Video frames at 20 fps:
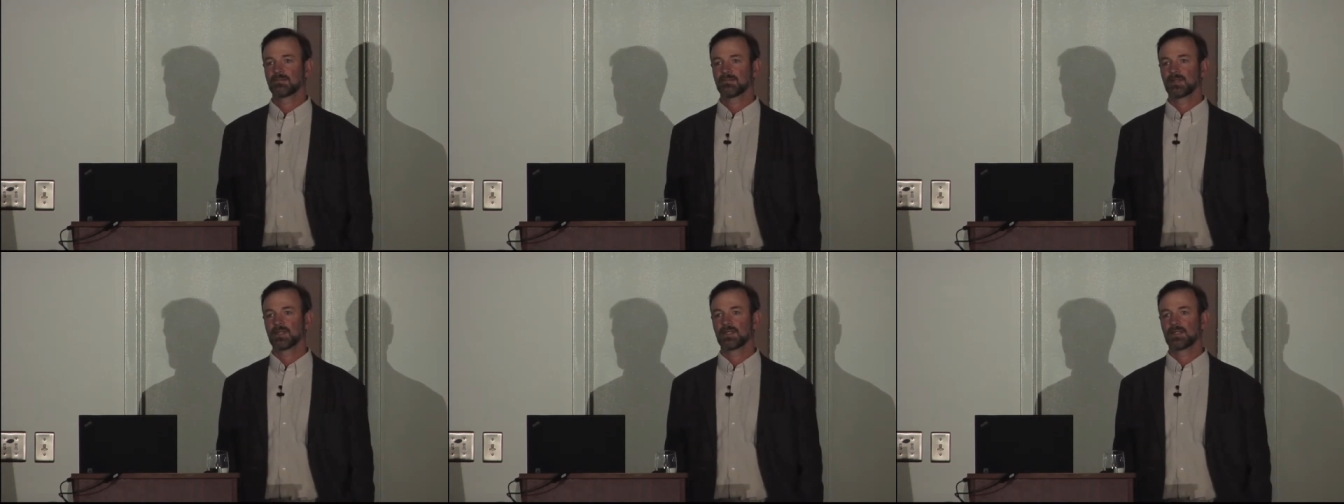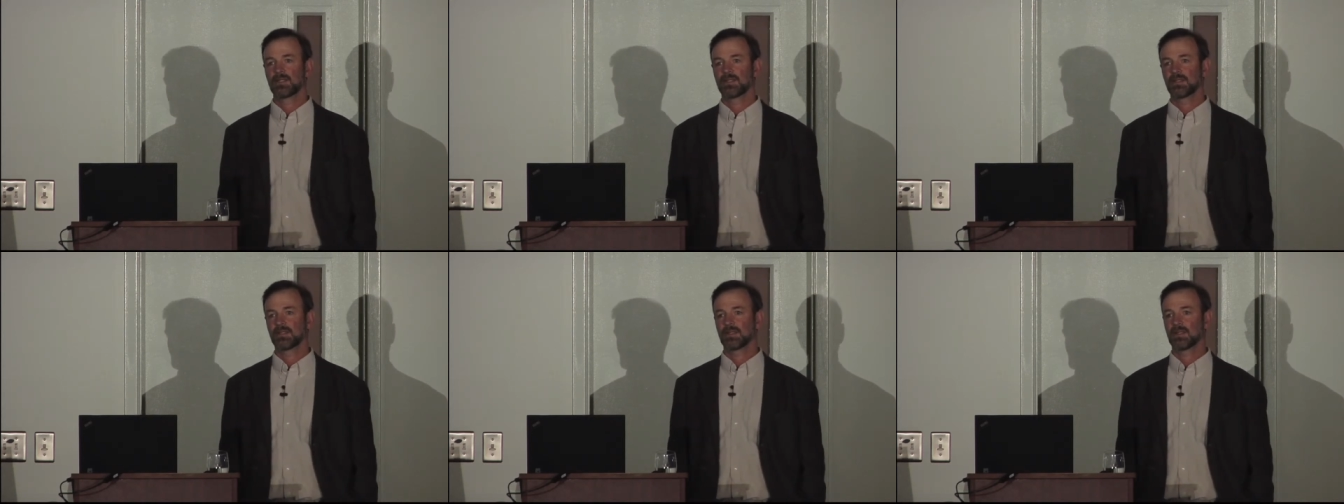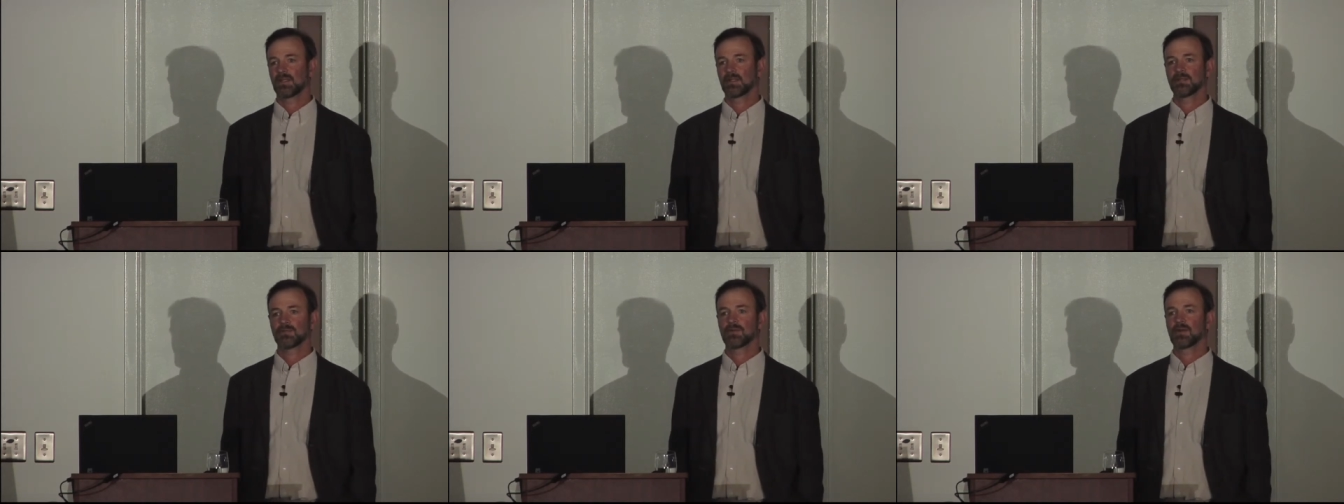but
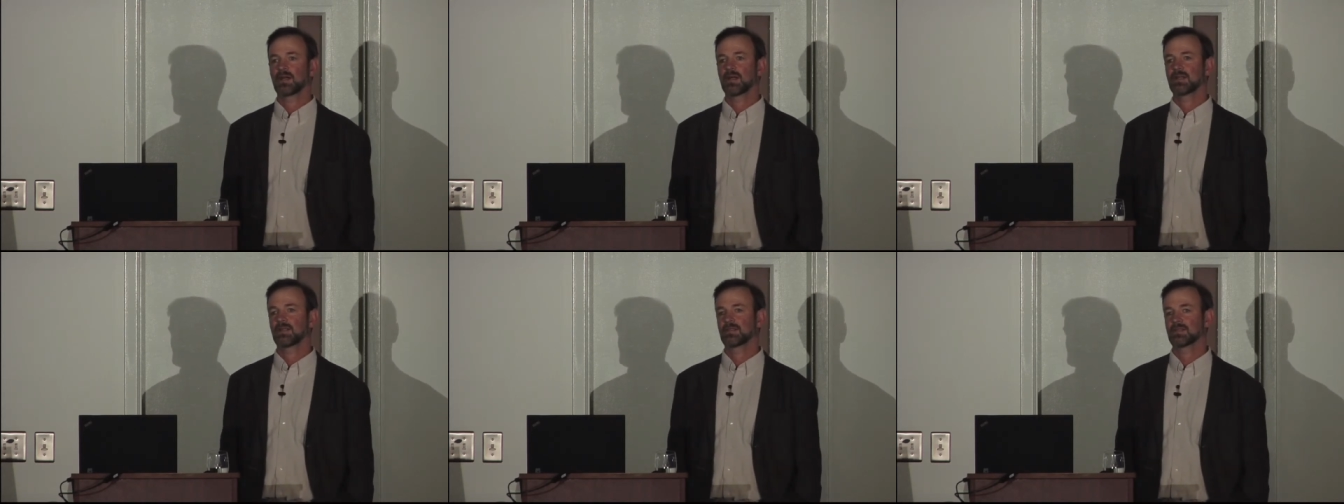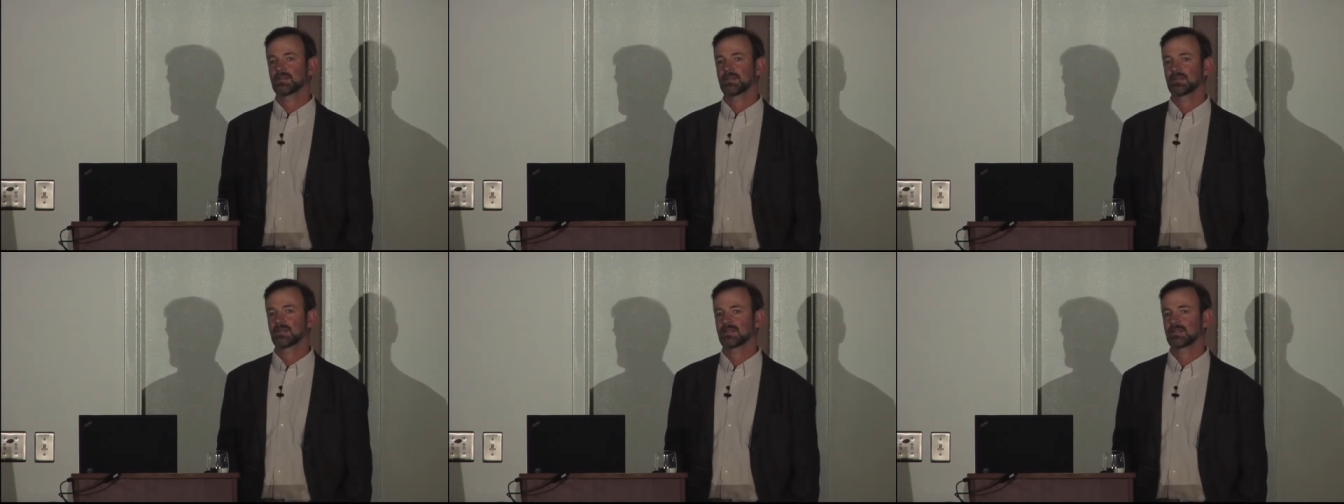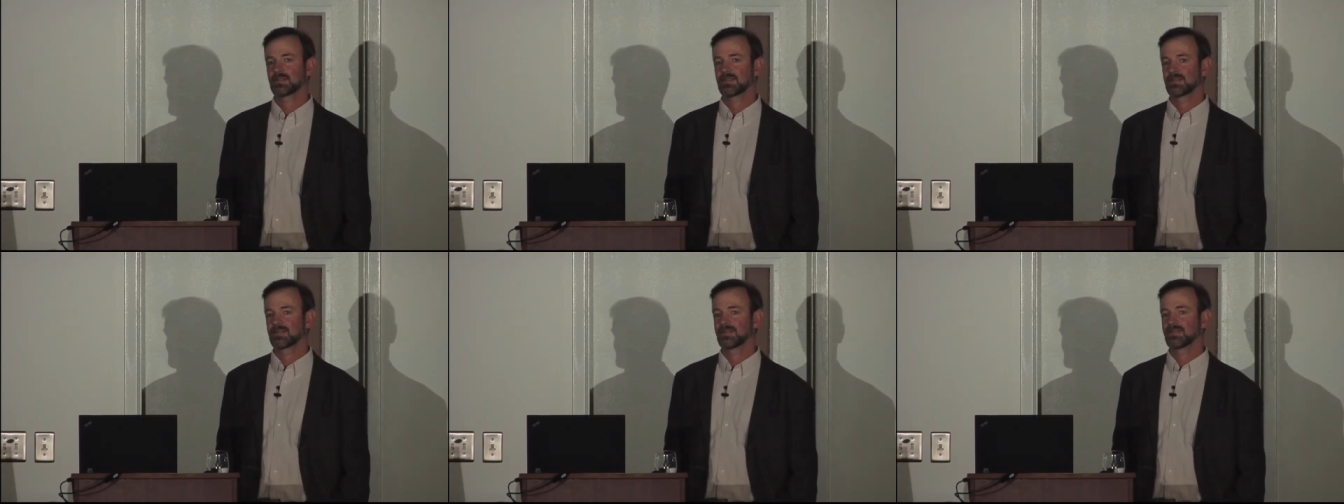otherwise
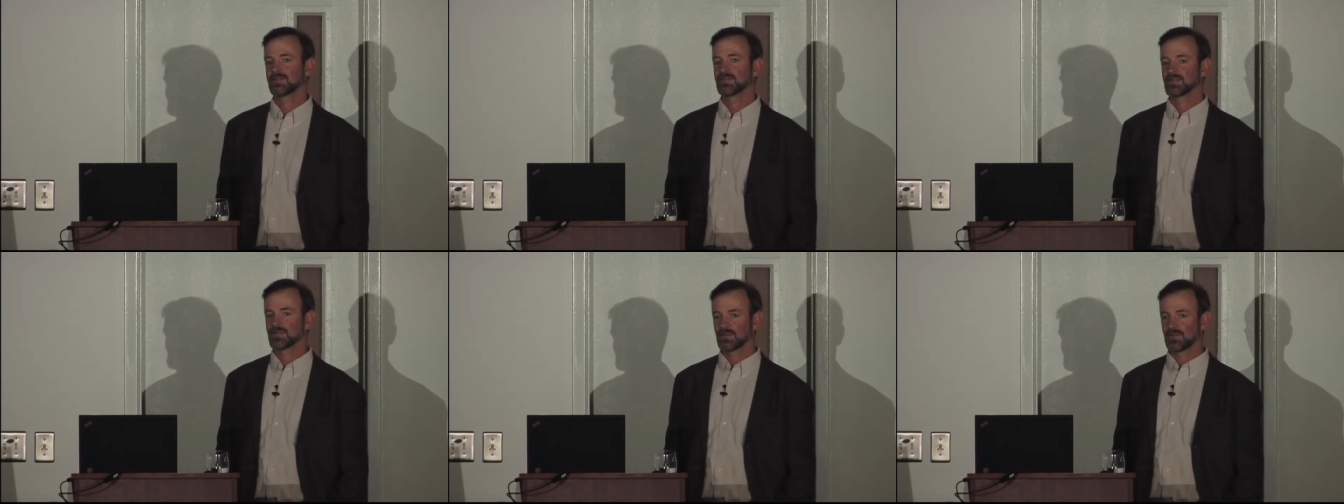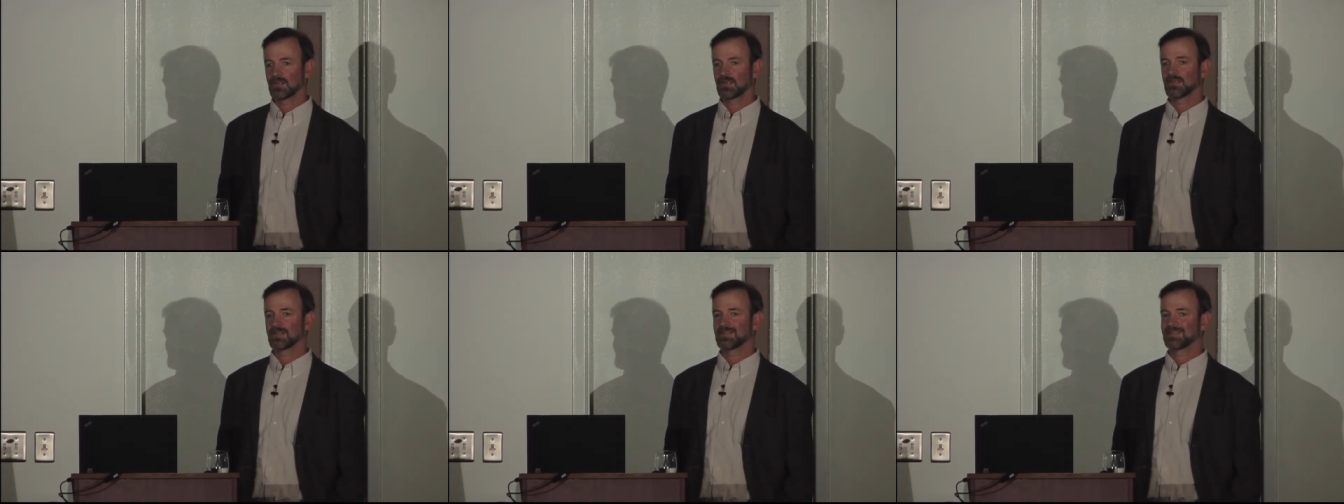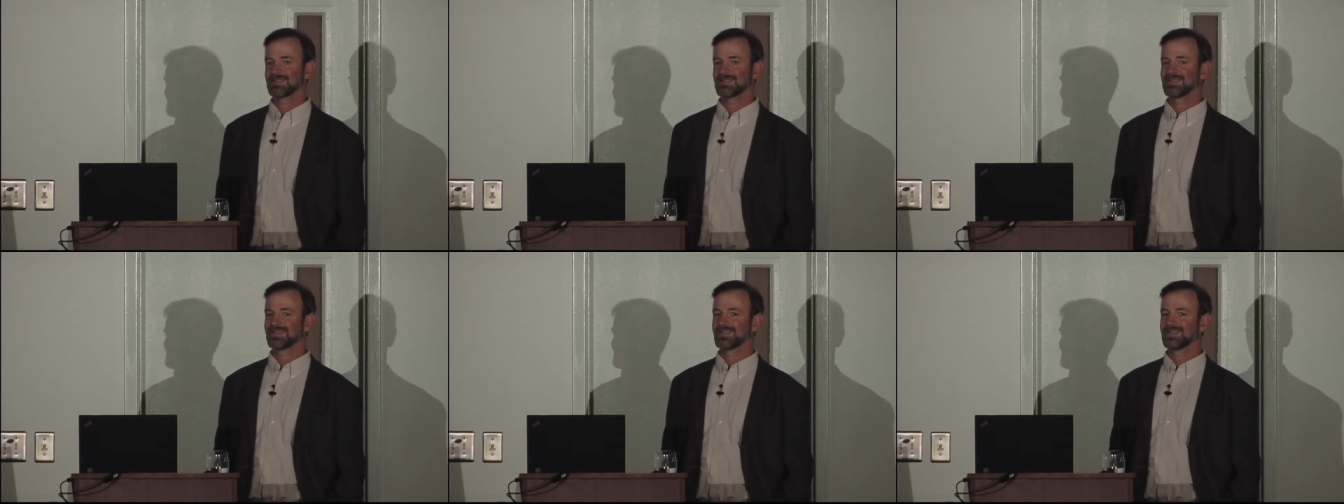it's, they're doing
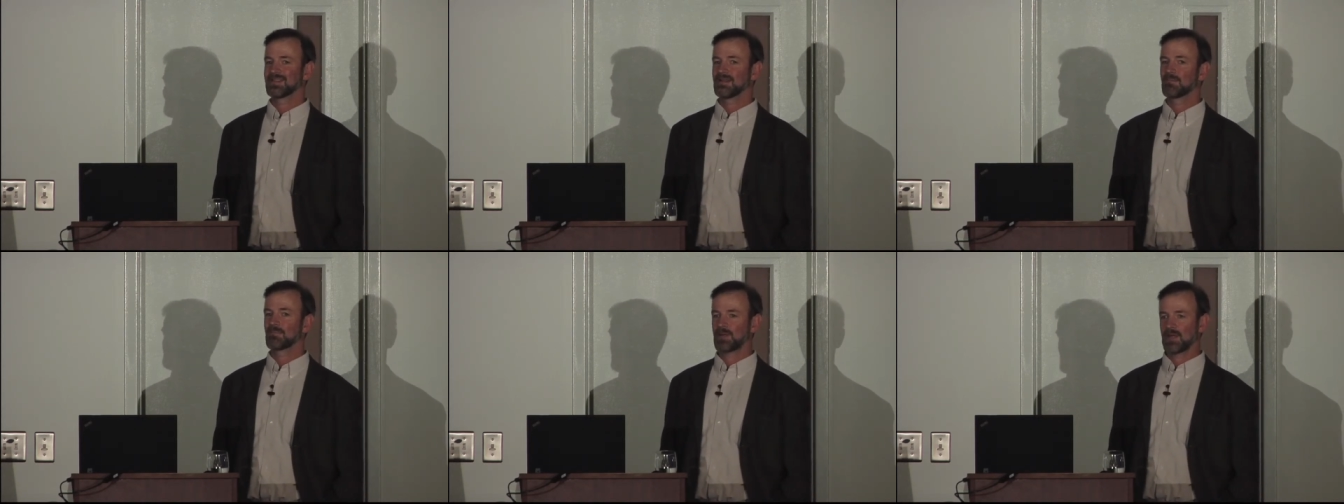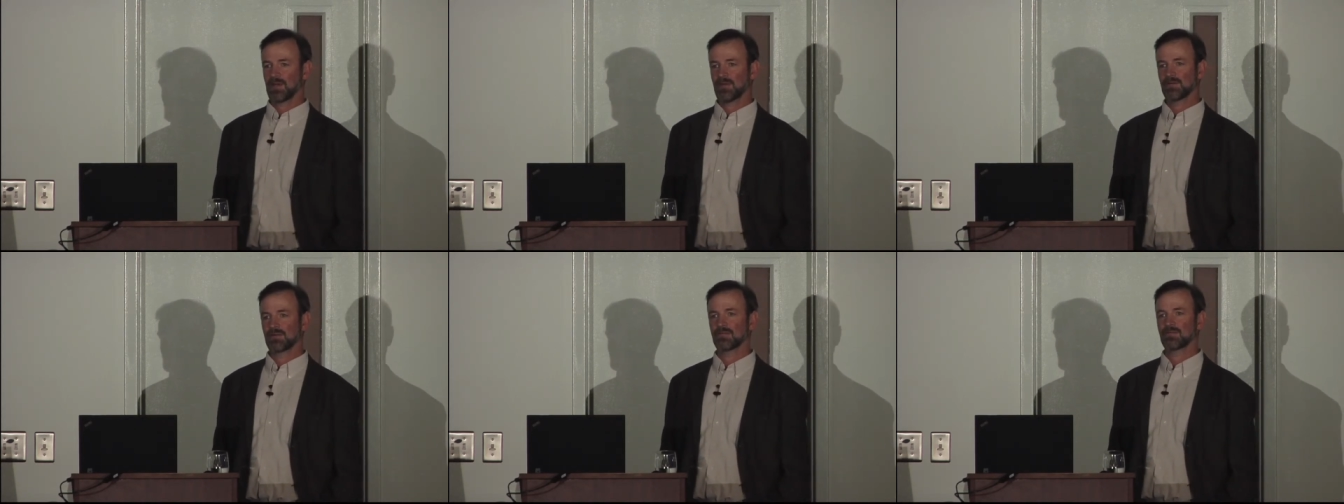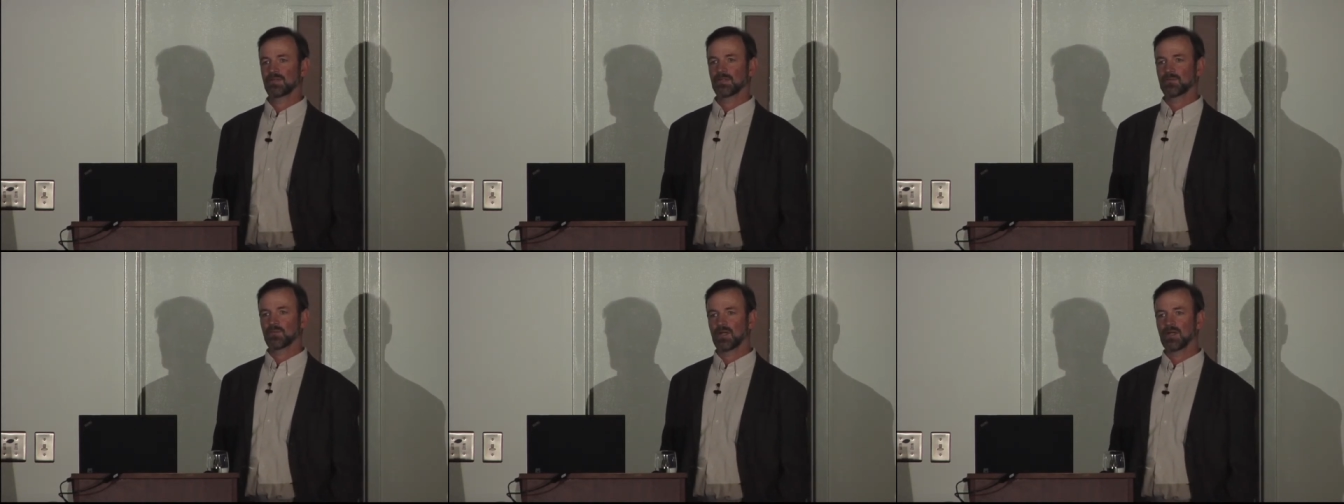
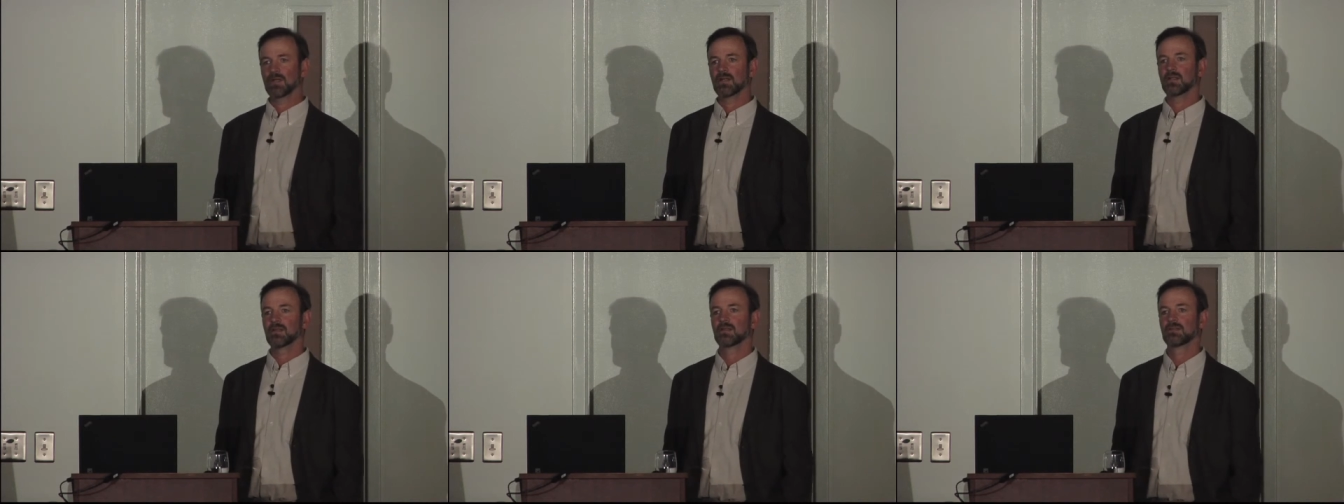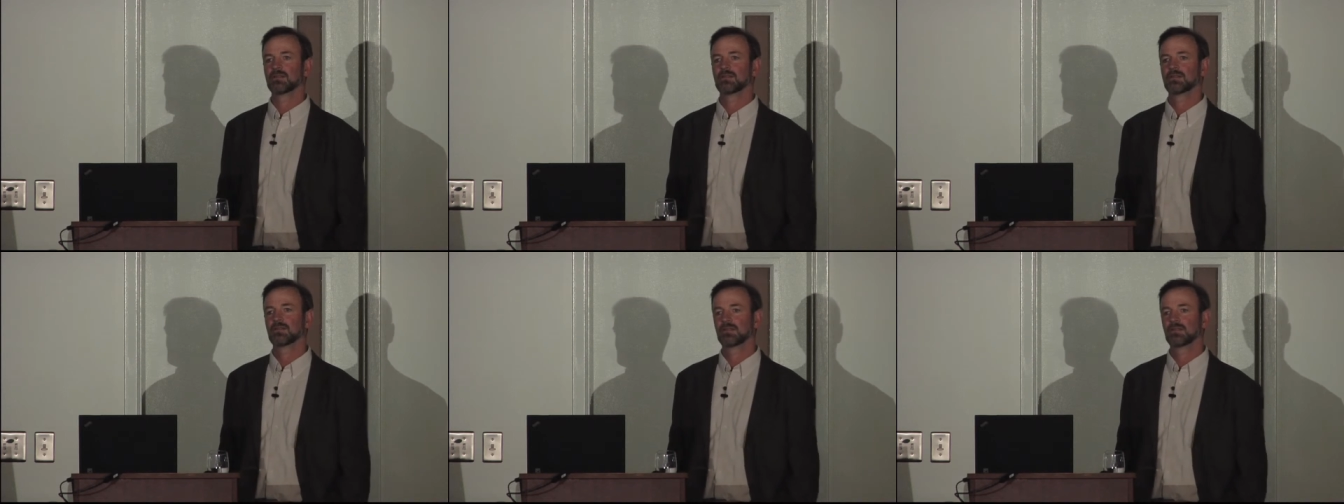comparatively well